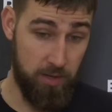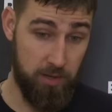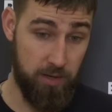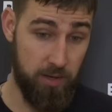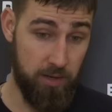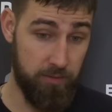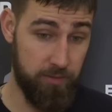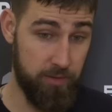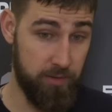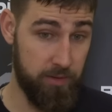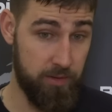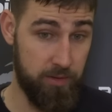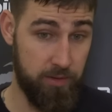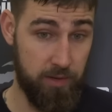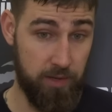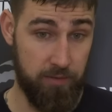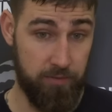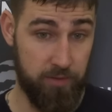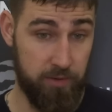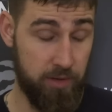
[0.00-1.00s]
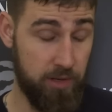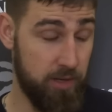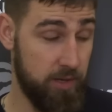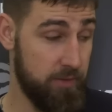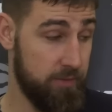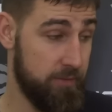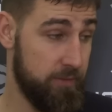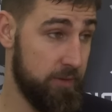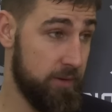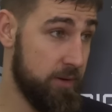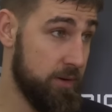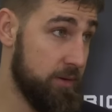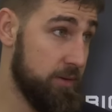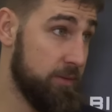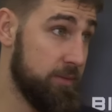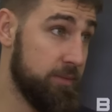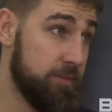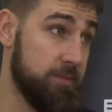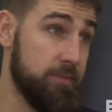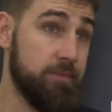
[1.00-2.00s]
never enough. You
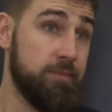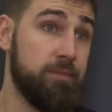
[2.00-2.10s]
know,